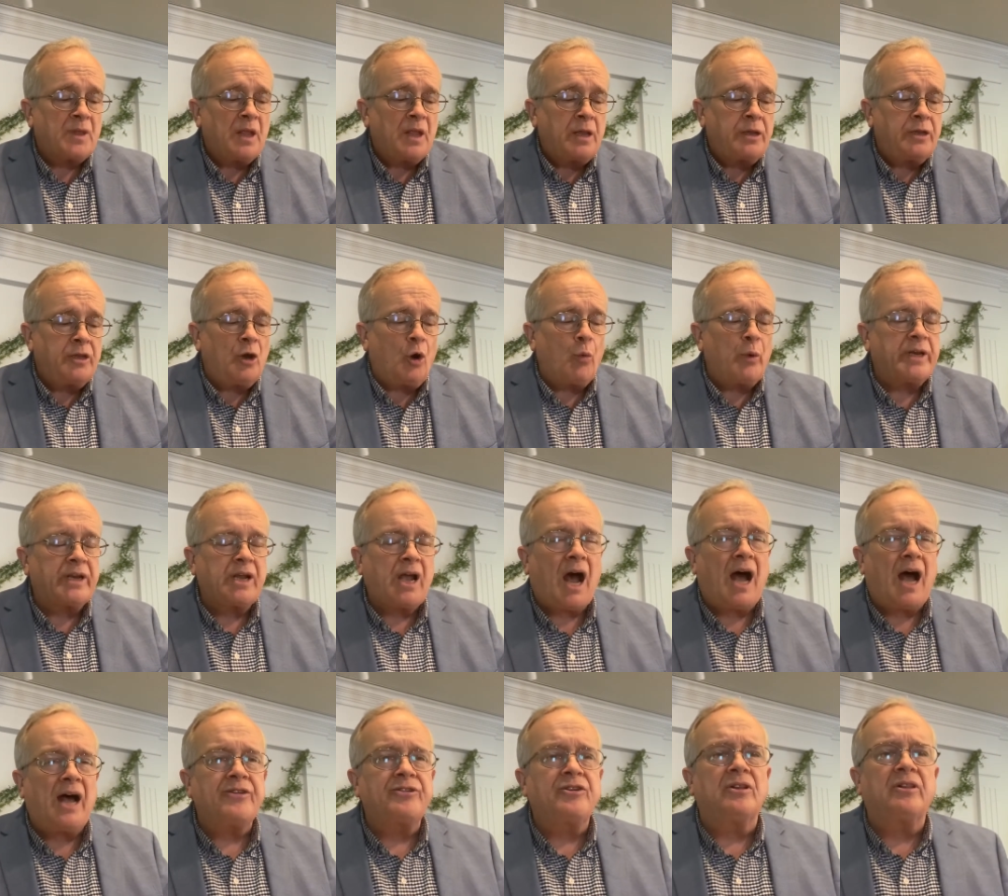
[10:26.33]
You know, when
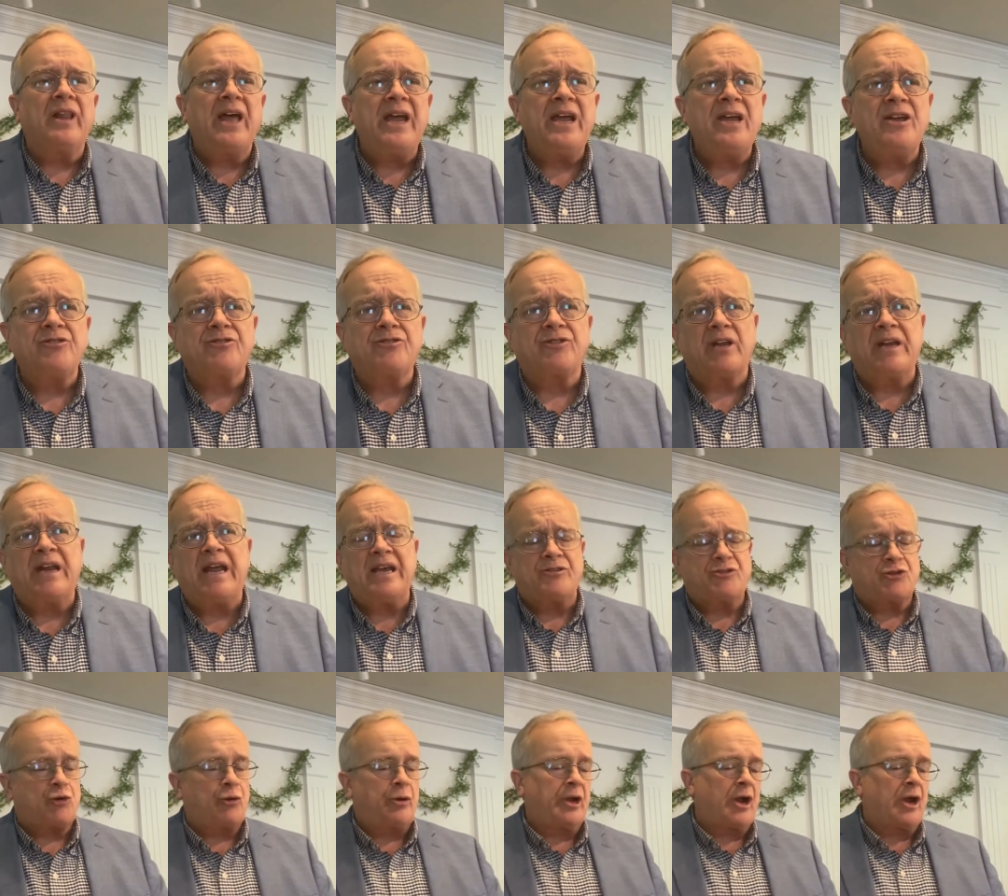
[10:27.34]
God delays in
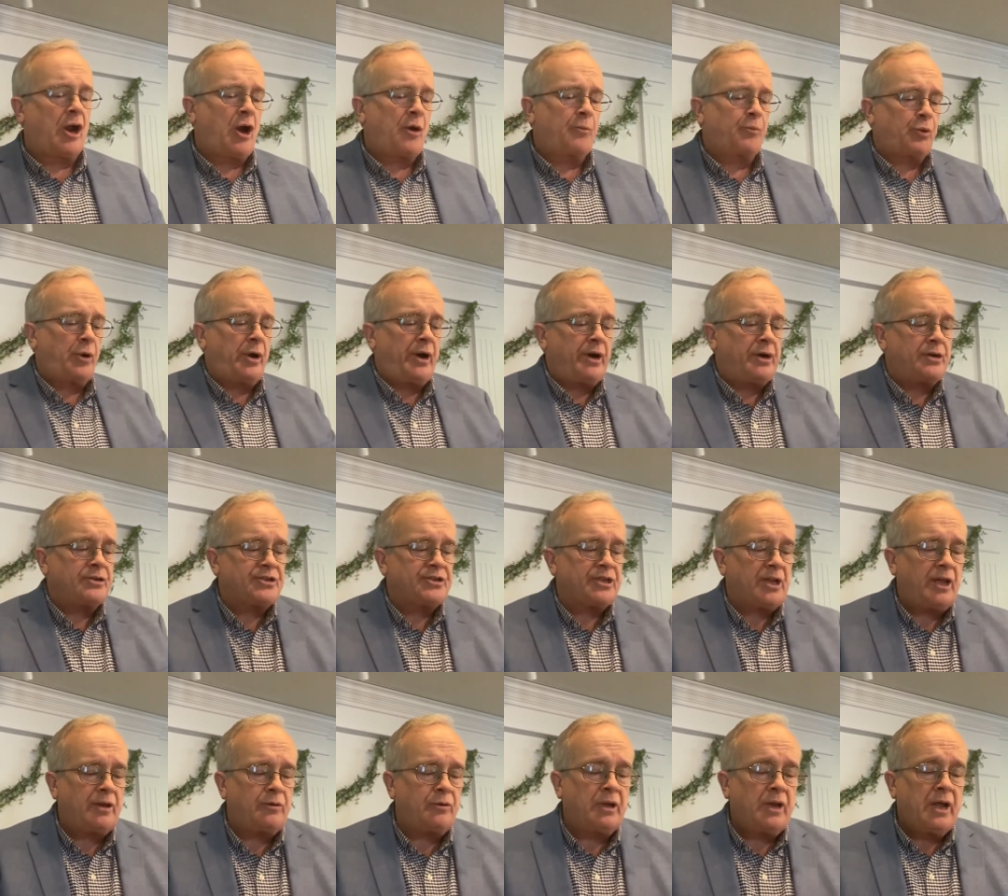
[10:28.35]
answering our prayers
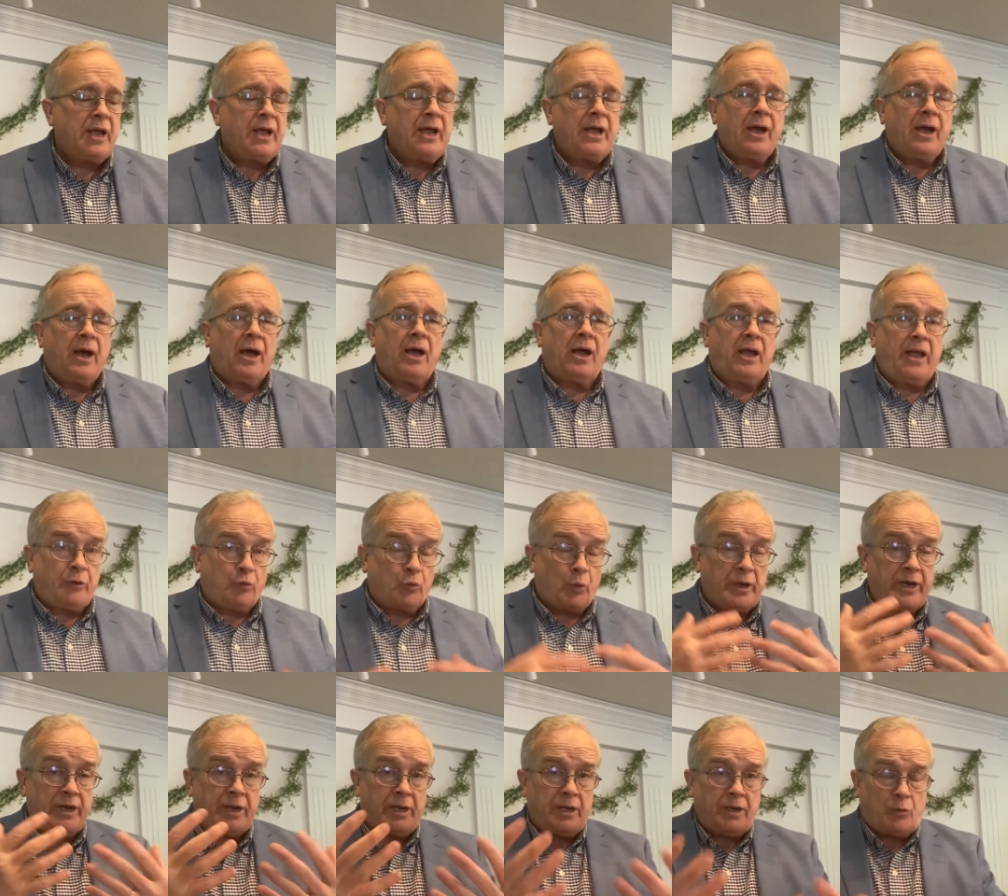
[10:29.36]
and, uh, and
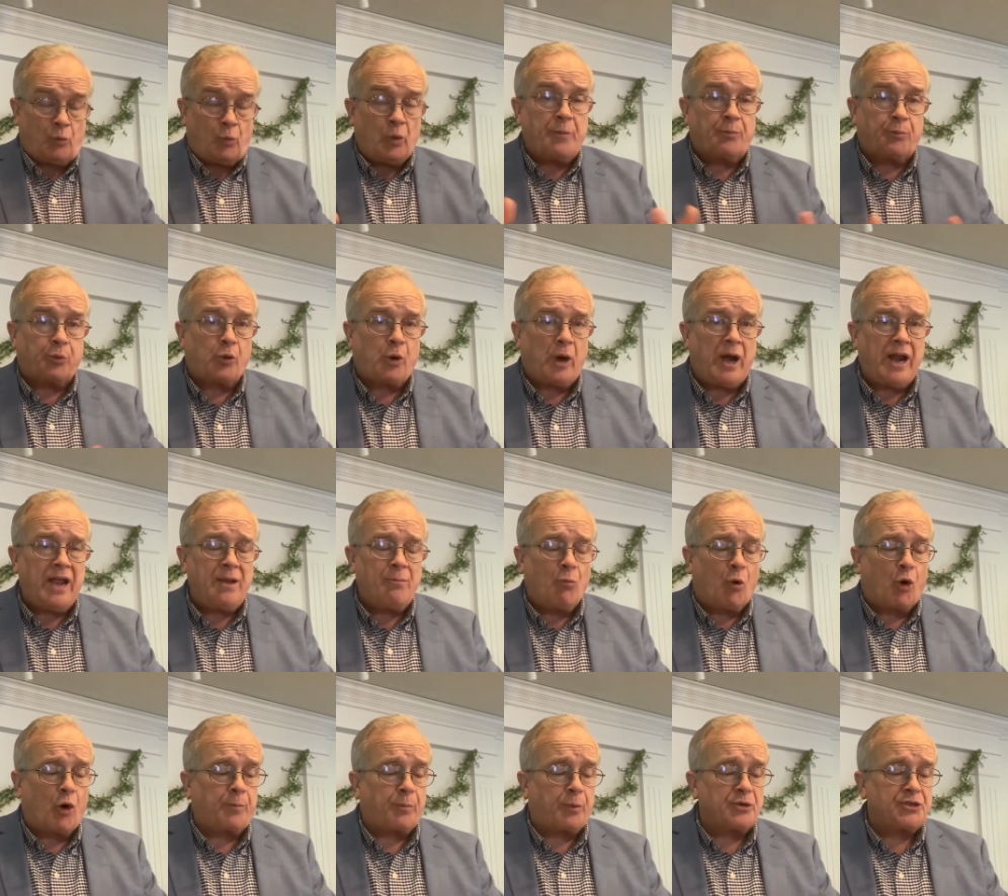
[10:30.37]
we, we pray
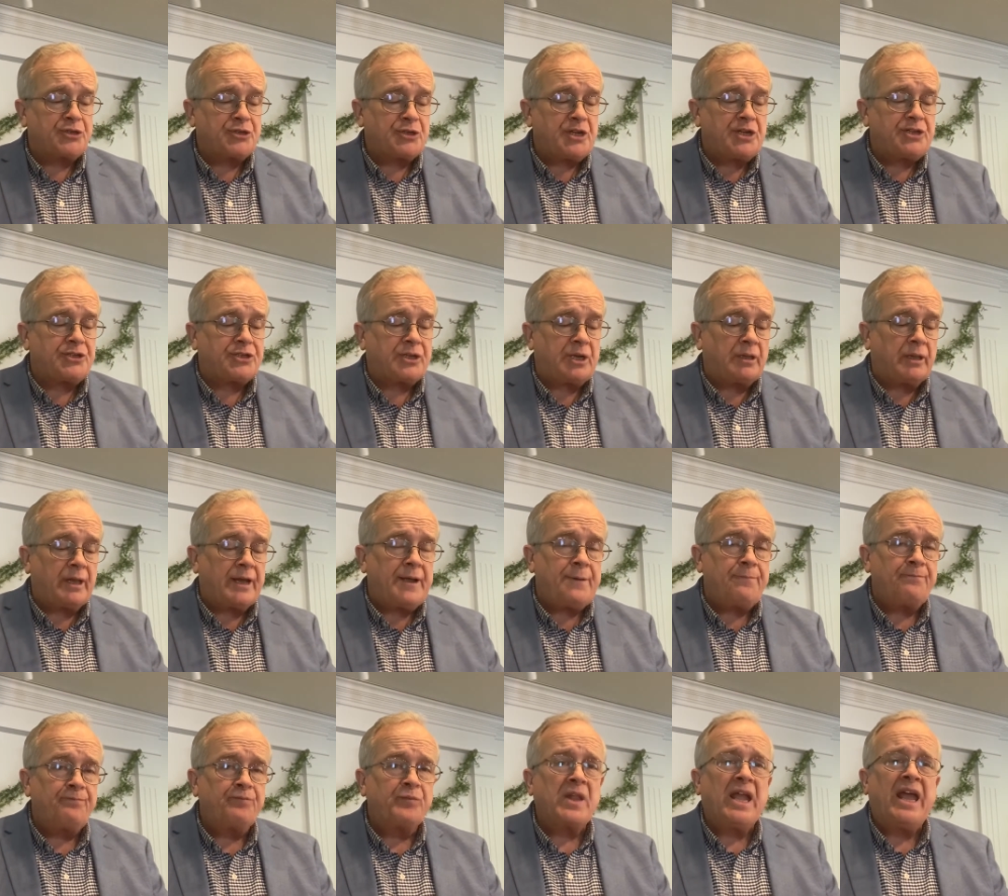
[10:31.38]
more
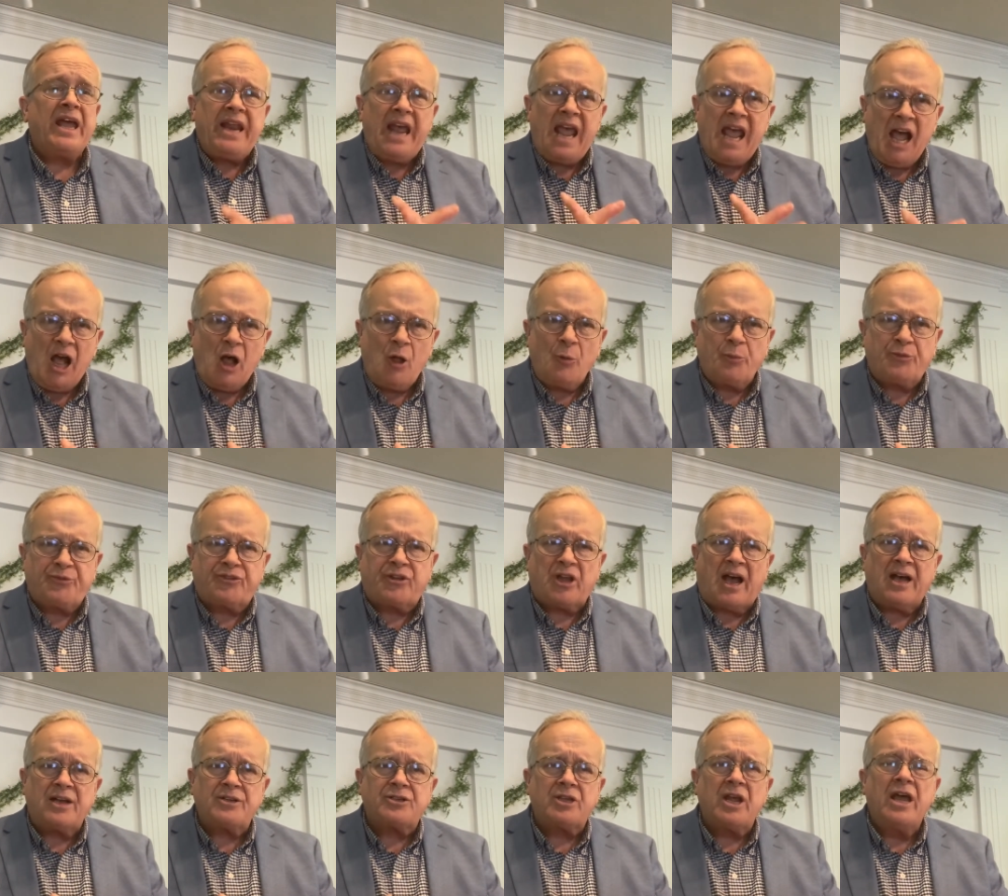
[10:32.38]
persistently, it helps
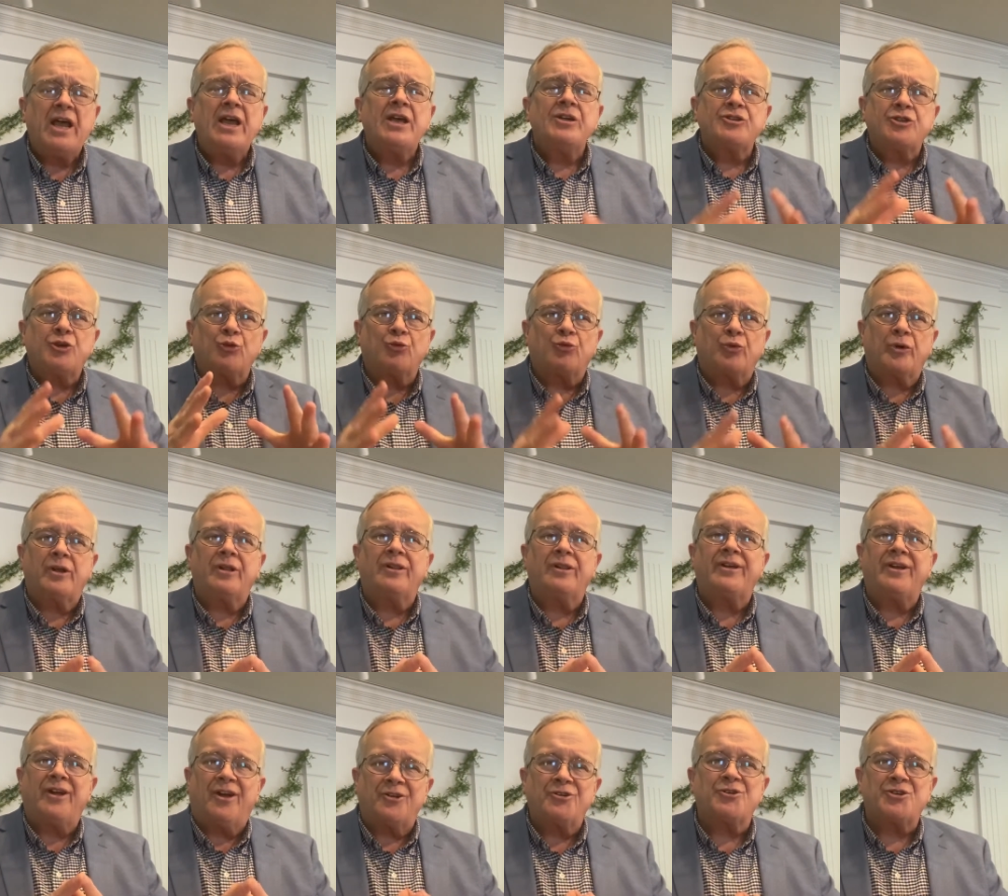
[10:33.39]
us to
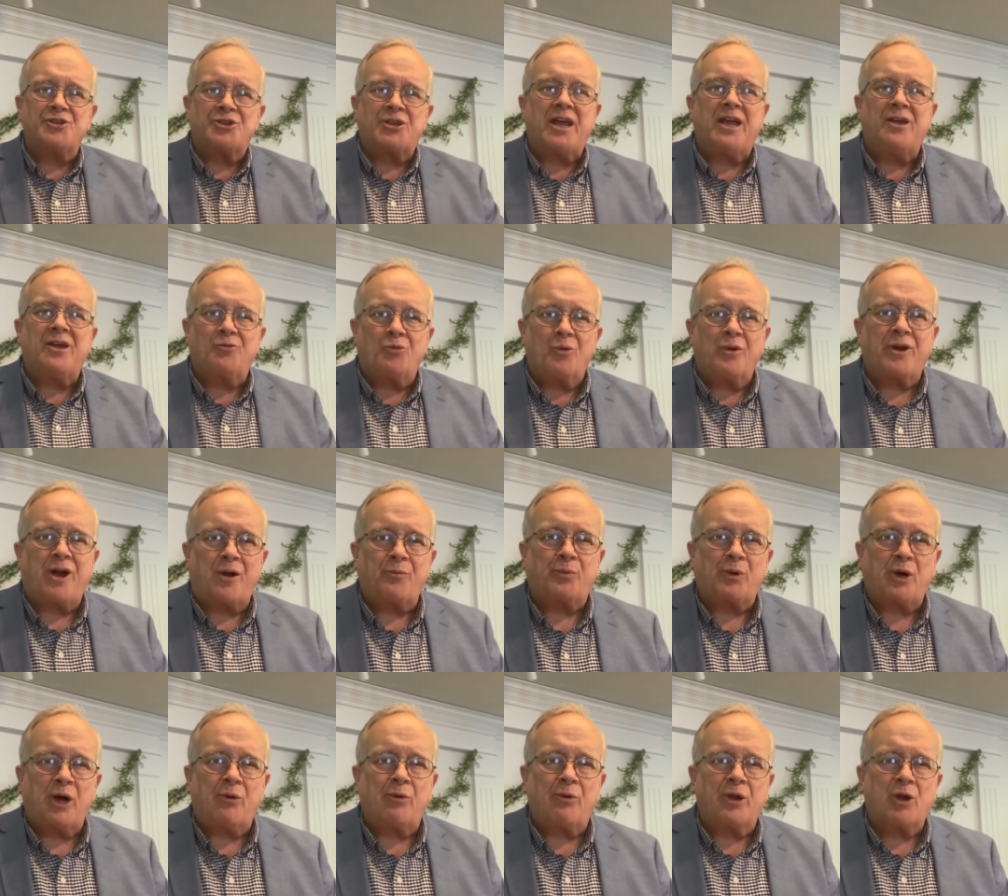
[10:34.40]
really understand what our
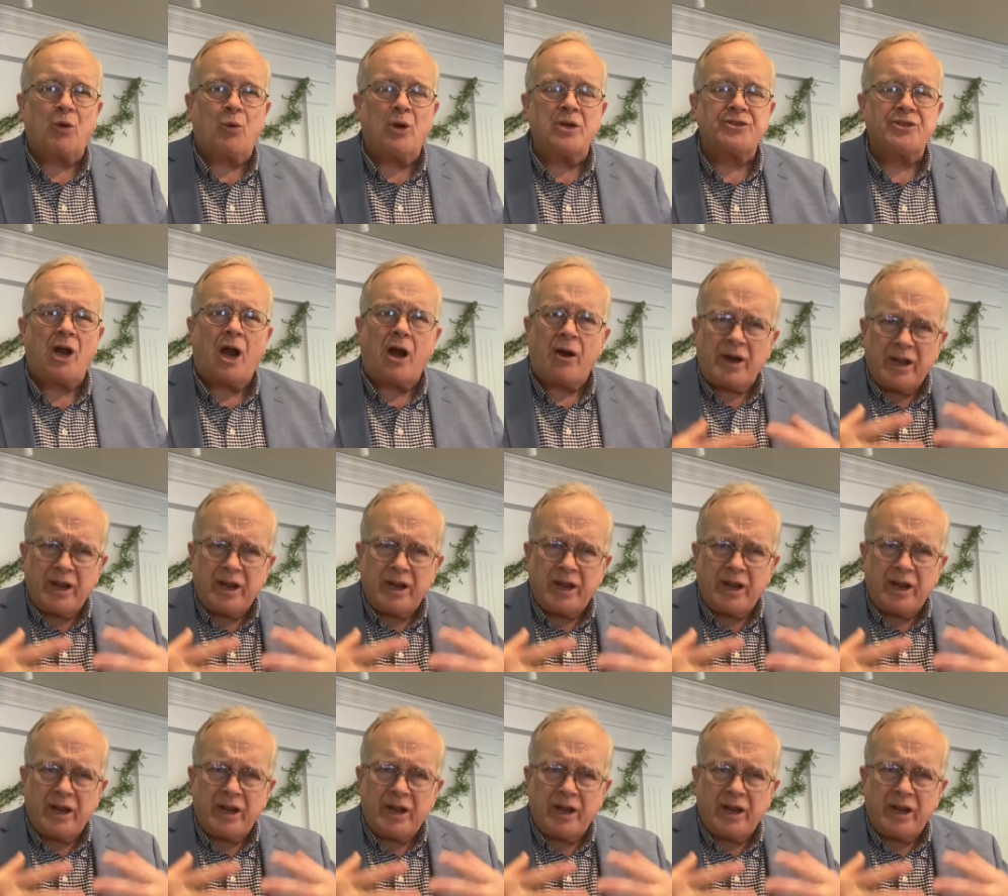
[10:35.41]
prayer requests are.